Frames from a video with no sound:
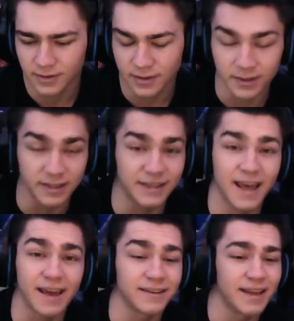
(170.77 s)

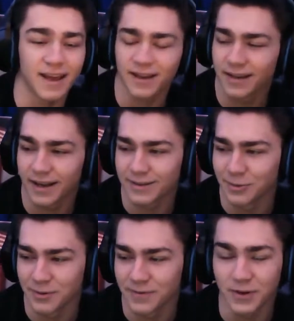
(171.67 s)
Yeah, I
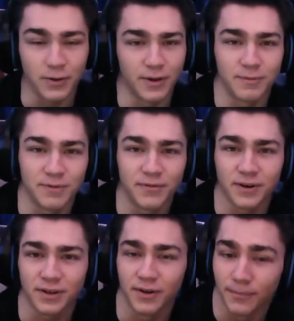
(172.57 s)
don't even know. That would be
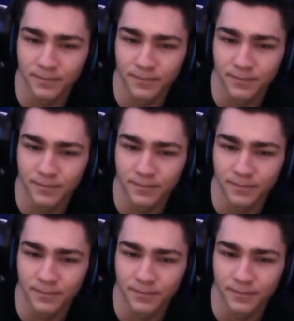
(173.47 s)
fucked up.